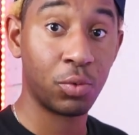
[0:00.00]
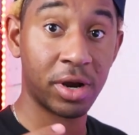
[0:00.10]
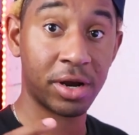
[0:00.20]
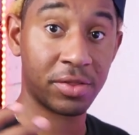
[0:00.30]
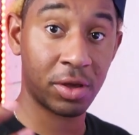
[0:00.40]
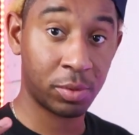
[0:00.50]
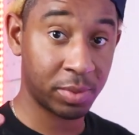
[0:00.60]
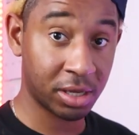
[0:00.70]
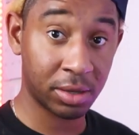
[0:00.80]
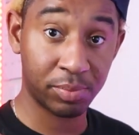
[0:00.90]
where they would
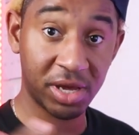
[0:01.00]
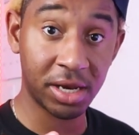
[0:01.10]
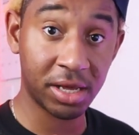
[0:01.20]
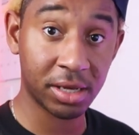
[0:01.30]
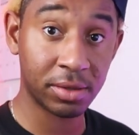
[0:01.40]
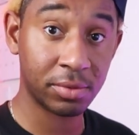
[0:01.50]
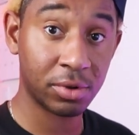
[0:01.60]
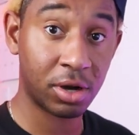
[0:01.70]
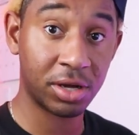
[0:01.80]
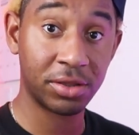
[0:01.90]
be competing
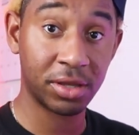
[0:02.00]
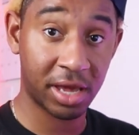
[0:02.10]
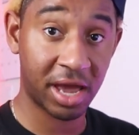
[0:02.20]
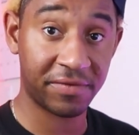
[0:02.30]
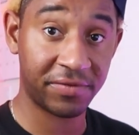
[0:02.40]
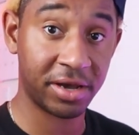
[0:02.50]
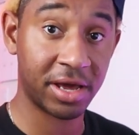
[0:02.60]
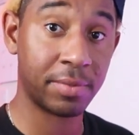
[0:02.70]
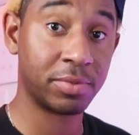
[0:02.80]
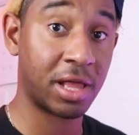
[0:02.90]
on the Caffeine
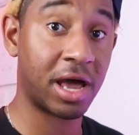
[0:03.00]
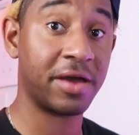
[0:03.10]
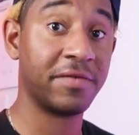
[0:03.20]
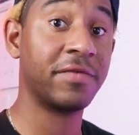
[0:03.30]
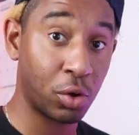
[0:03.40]
app live.